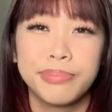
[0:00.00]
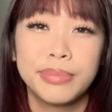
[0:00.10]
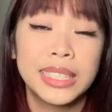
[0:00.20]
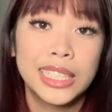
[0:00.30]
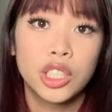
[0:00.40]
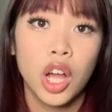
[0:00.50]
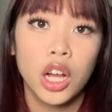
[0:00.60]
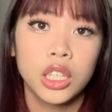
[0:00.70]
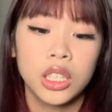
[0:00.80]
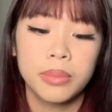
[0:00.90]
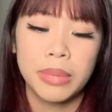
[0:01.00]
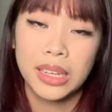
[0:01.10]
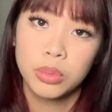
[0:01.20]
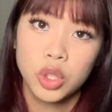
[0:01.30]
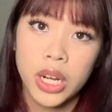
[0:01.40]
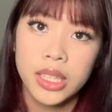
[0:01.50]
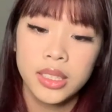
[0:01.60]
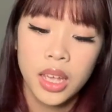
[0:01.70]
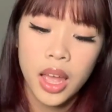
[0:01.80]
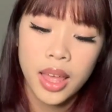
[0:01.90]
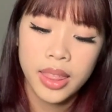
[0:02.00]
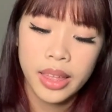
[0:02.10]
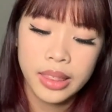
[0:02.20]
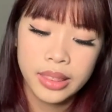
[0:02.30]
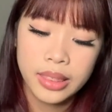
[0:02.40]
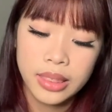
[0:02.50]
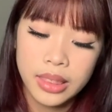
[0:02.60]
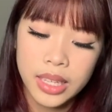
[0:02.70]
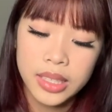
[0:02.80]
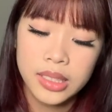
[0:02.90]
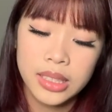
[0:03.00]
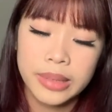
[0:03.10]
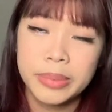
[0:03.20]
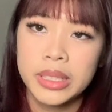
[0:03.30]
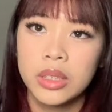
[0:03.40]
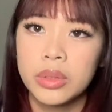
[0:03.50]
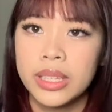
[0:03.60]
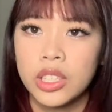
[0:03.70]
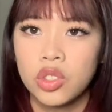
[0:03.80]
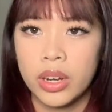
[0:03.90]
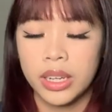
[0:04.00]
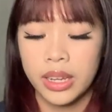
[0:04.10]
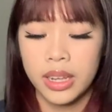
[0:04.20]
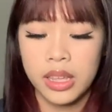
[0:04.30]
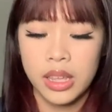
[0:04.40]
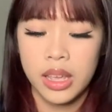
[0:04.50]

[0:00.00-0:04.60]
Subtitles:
TikTok makeup trends, then this lipstick was like trending.